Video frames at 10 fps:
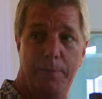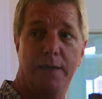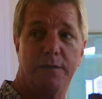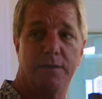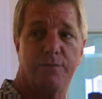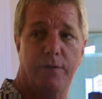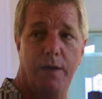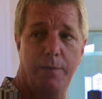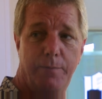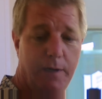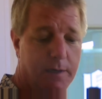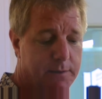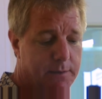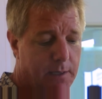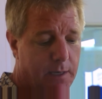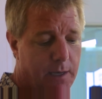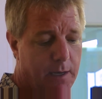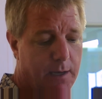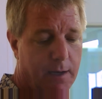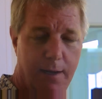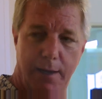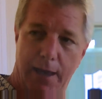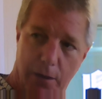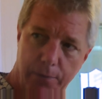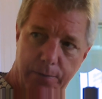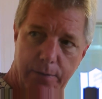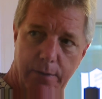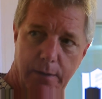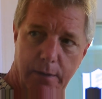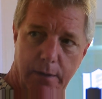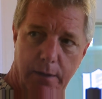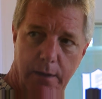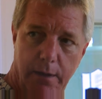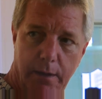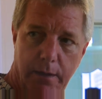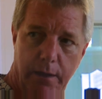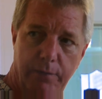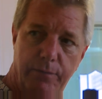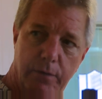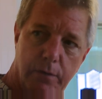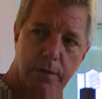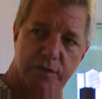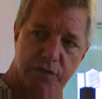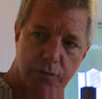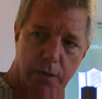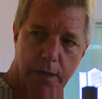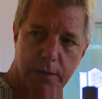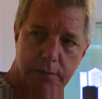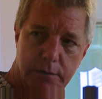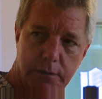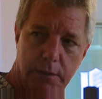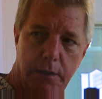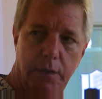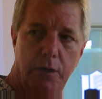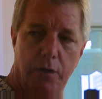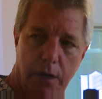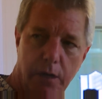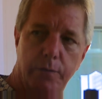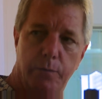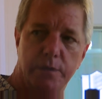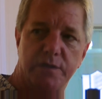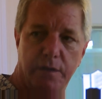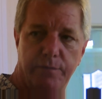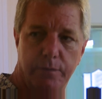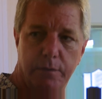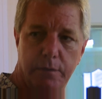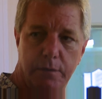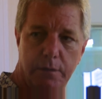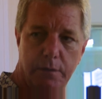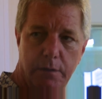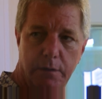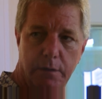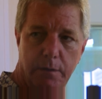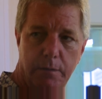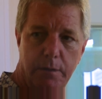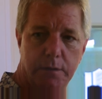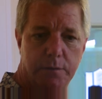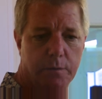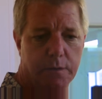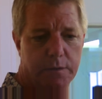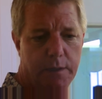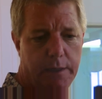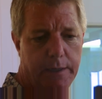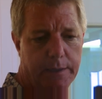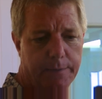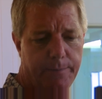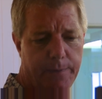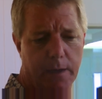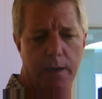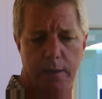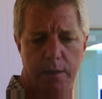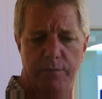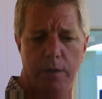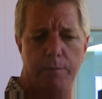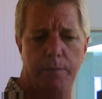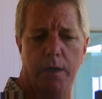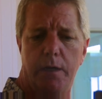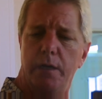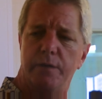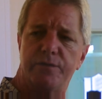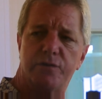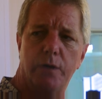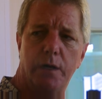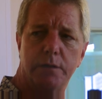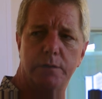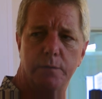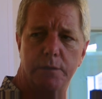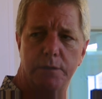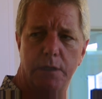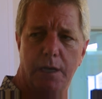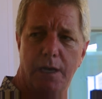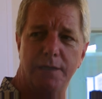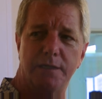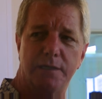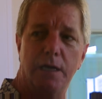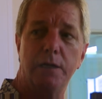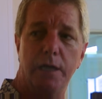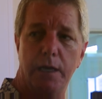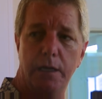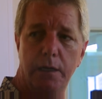the basis for happiness. Health. If you're in stress, your health will suffer. I mean, this was the guy that developed the idea of stress was Hans Selye,